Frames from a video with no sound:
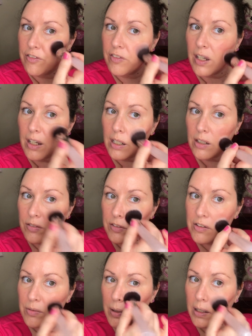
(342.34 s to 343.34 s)

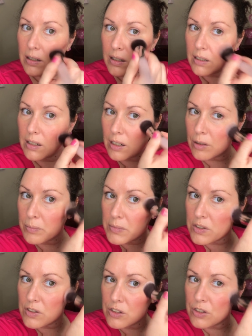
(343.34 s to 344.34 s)
faves when it
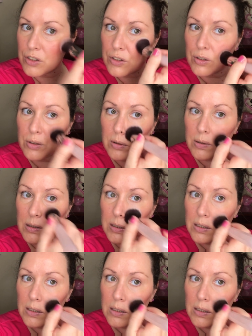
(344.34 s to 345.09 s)
comes to